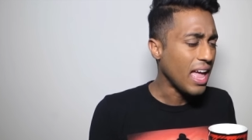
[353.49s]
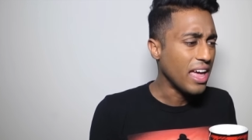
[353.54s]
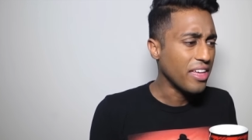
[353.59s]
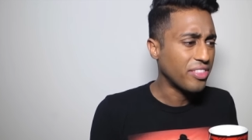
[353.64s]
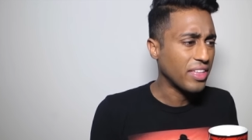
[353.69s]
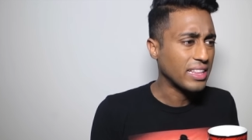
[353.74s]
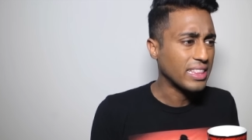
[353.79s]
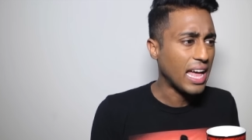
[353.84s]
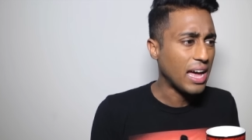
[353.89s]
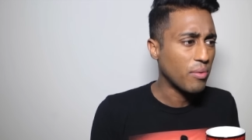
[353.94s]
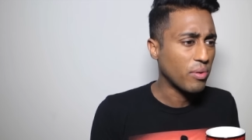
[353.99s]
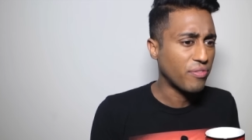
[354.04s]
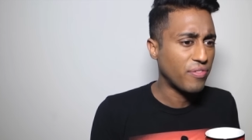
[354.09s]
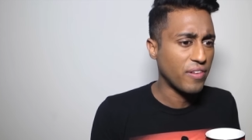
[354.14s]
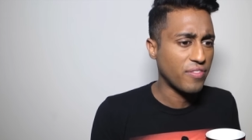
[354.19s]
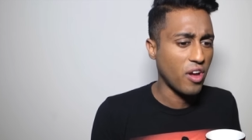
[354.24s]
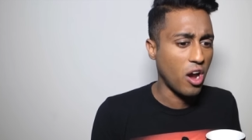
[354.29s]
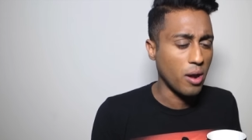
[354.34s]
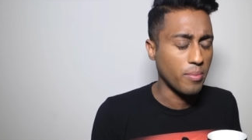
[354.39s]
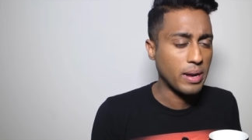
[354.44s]
I think that with
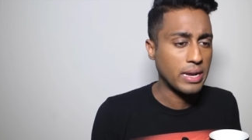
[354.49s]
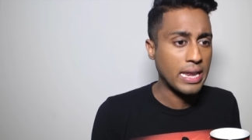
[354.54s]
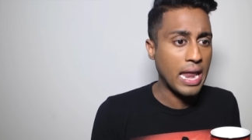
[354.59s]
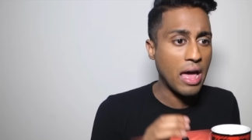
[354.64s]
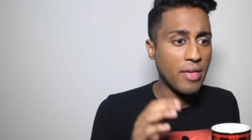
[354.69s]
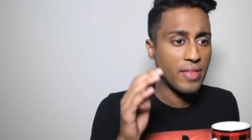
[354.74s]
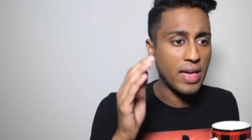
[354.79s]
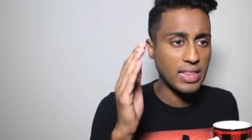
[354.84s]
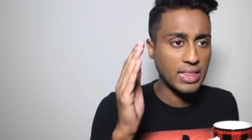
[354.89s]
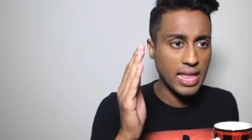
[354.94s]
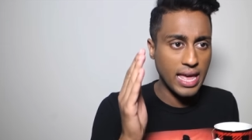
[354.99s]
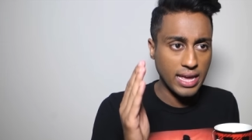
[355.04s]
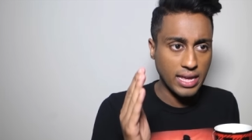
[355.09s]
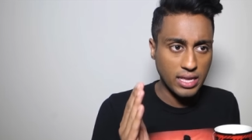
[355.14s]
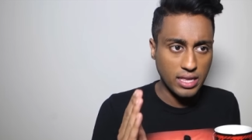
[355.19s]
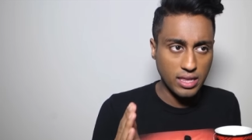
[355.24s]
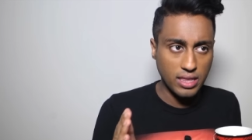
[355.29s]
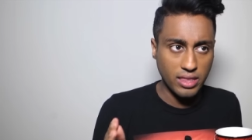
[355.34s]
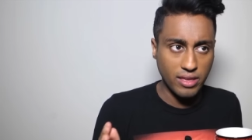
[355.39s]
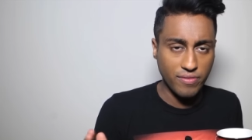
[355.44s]
Fifth Harmony, now that
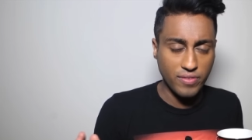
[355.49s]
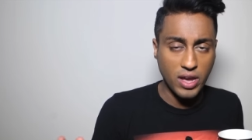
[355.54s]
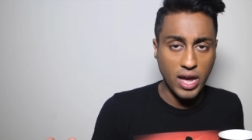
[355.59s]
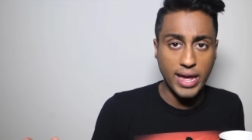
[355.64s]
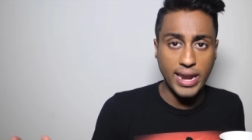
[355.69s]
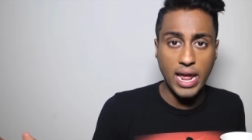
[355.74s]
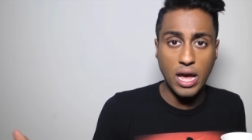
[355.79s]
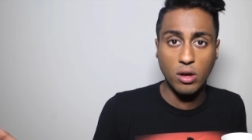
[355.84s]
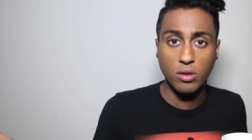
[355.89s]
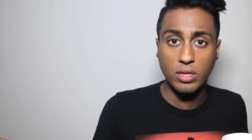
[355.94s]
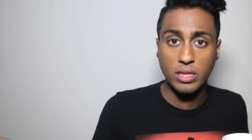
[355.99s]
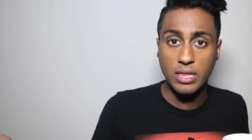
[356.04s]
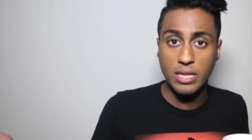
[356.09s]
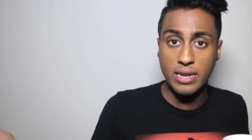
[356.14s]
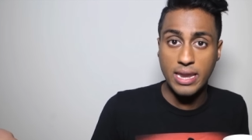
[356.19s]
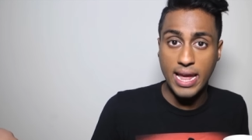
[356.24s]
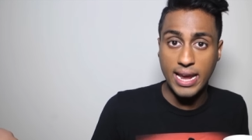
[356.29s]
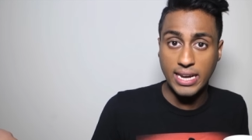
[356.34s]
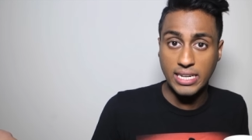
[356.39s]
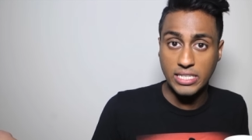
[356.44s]
like they've cut out
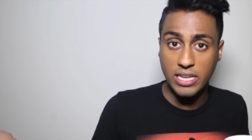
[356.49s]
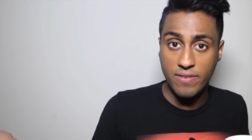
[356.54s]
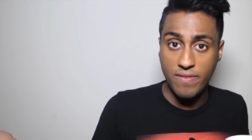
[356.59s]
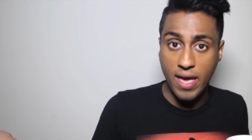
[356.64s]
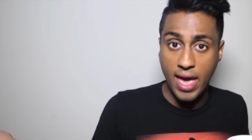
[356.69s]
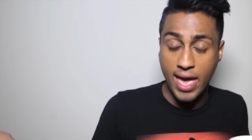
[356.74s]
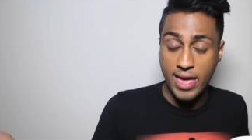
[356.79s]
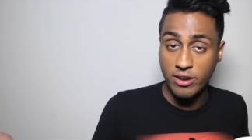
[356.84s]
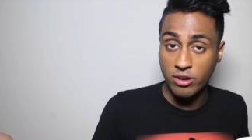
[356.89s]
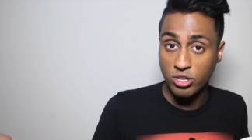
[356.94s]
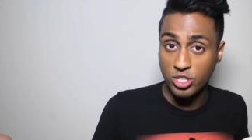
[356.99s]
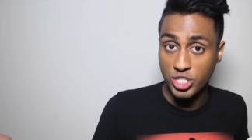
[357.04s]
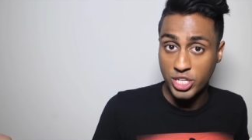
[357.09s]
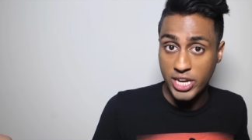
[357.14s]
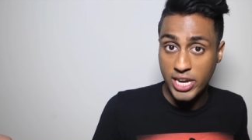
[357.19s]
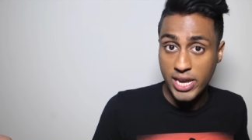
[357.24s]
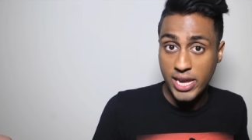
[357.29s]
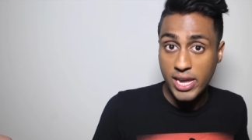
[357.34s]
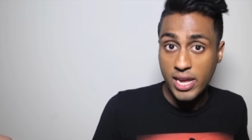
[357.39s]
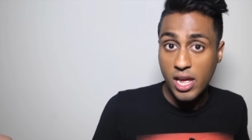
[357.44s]
the negative
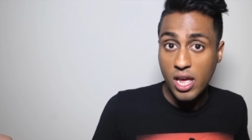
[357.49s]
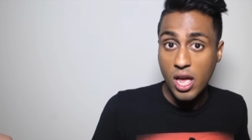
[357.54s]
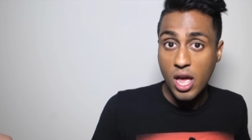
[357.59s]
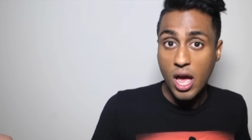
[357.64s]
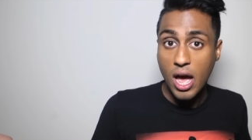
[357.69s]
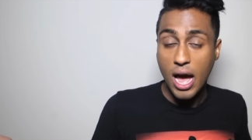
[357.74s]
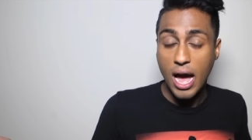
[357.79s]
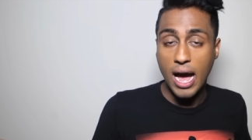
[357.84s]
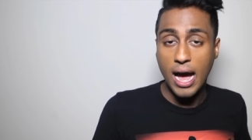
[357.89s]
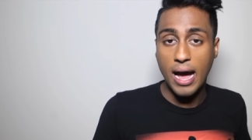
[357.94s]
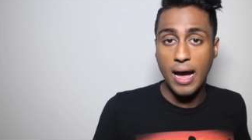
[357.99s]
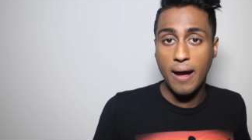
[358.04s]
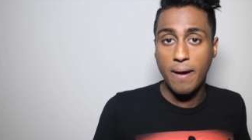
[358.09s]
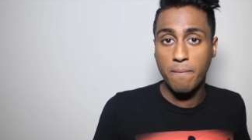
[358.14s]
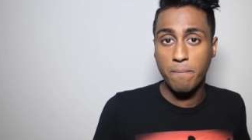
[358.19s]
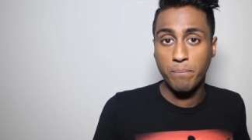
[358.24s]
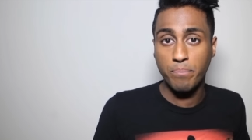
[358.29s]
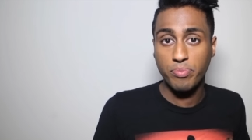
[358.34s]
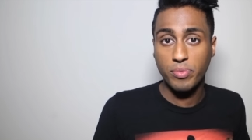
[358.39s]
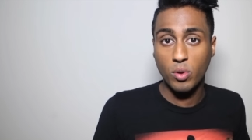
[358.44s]
energy,
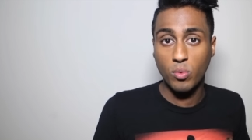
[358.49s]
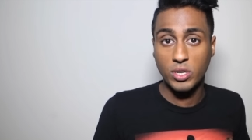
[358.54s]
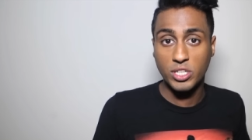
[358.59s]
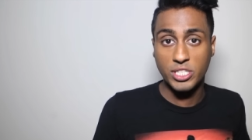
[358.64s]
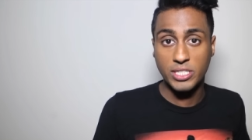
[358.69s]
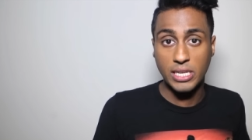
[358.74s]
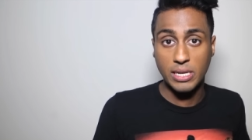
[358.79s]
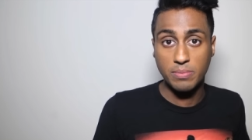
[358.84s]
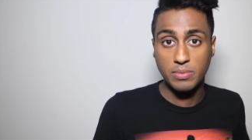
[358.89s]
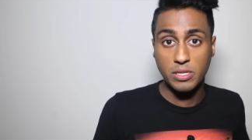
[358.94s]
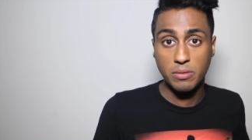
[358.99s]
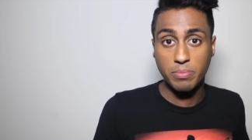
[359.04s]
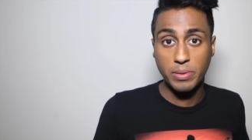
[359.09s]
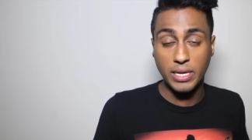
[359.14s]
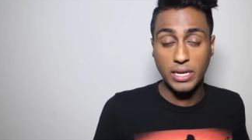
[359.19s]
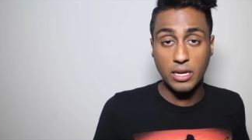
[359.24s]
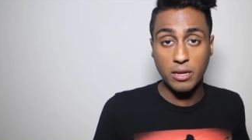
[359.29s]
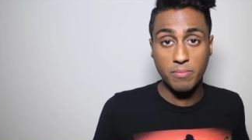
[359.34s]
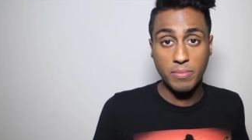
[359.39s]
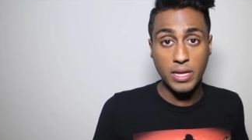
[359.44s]
um, which seemed to
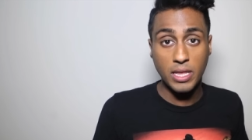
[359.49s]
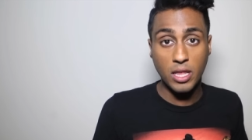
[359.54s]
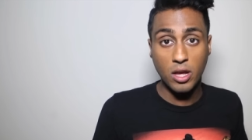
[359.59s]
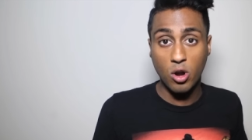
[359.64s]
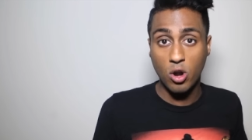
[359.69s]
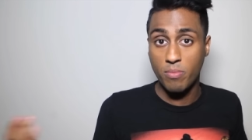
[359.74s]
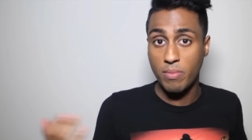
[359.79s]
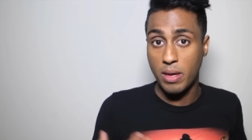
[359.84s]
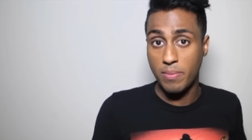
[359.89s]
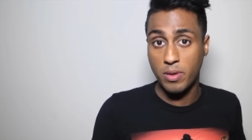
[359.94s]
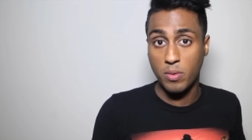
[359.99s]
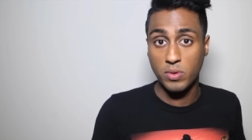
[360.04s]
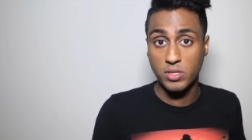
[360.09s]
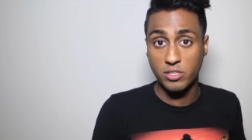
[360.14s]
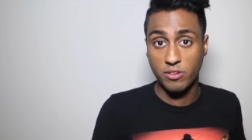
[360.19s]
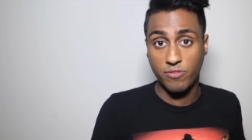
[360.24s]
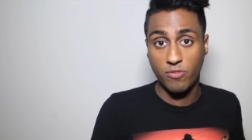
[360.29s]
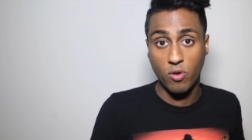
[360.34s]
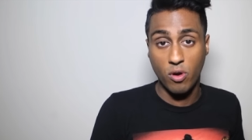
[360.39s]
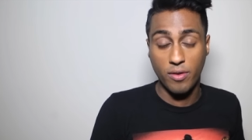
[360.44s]
be Camila, or maybe it
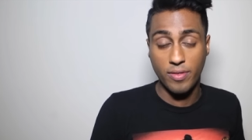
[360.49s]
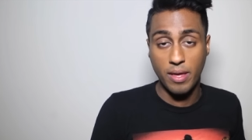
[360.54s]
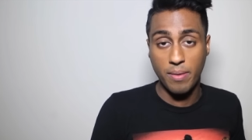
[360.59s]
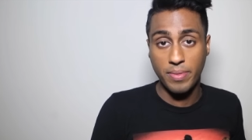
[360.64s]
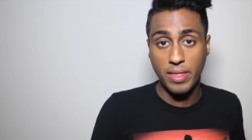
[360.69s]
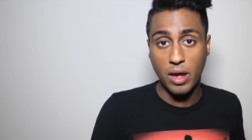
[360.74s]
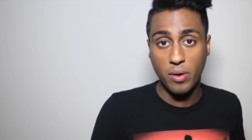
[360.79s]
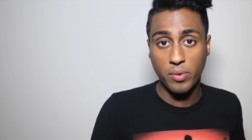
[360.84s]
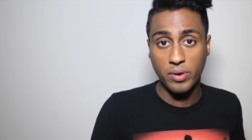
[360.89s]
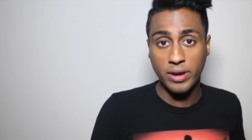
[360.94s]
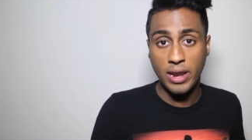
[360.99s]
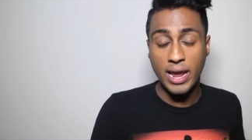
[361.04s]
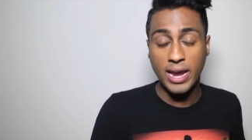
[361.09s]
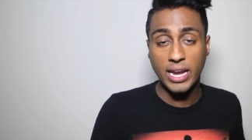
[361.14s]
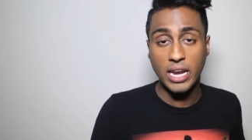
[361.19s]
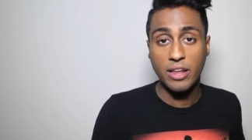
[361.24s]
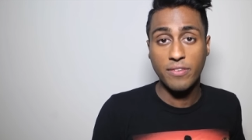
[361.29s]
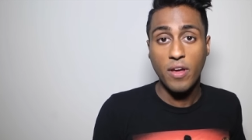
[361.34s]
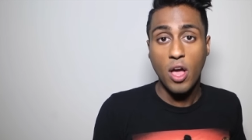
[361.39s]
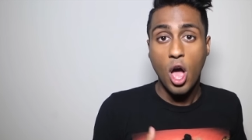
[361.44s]
was the four of them that were
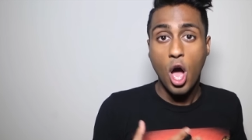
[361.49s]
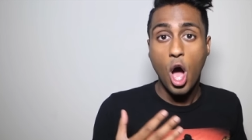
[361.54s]
negative.